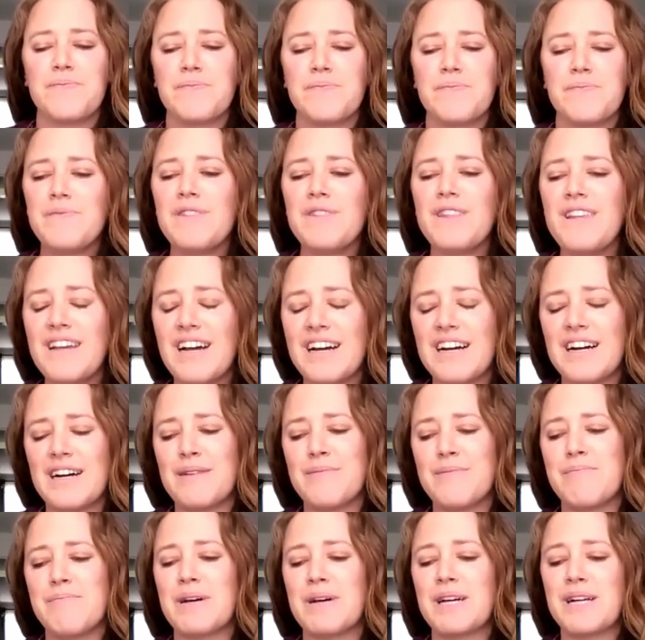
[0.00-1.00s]
Yes.
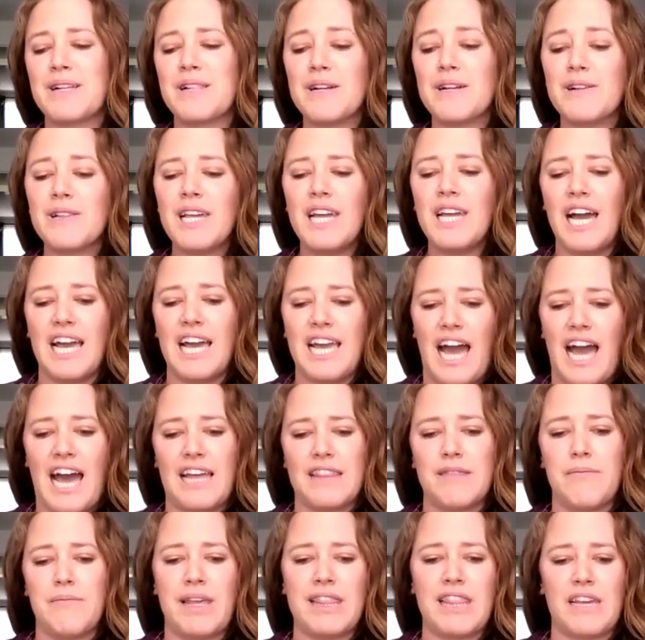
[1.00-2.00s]
Um, but clearly I
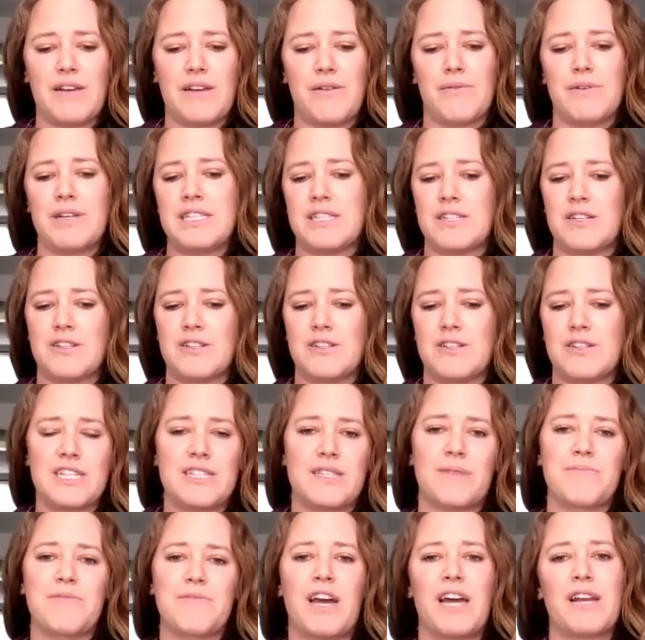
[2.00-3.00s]
had been like researching
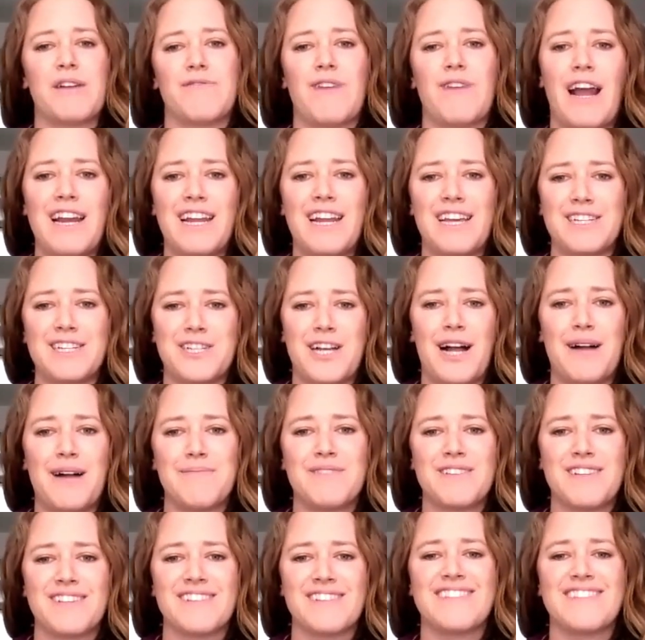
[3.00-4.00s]
some kind of writing
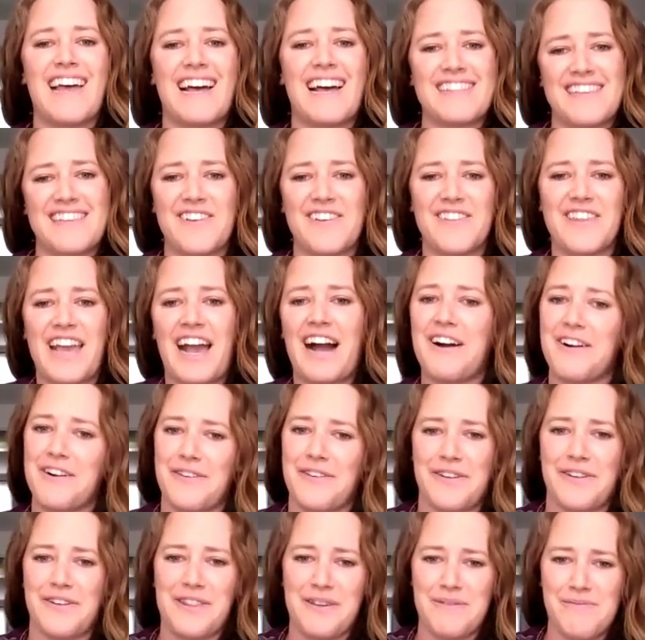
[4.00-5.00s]
jobs because that's how the
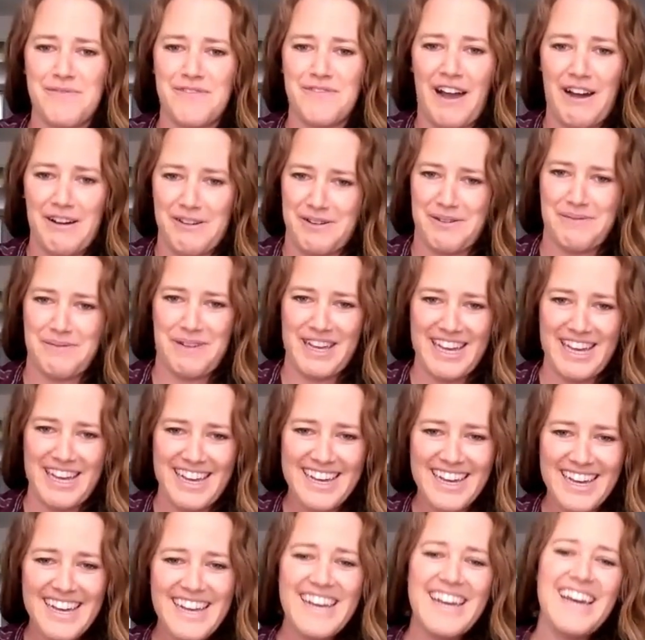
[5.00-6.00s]
algorithm found
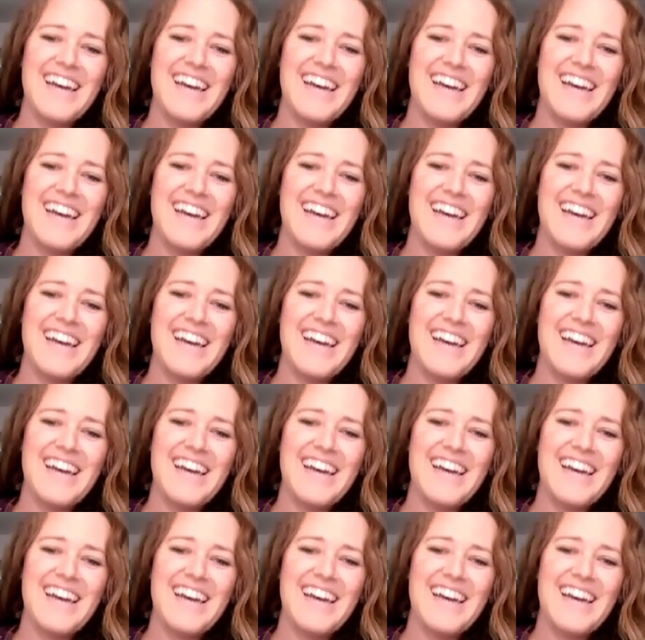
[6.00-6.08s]
me.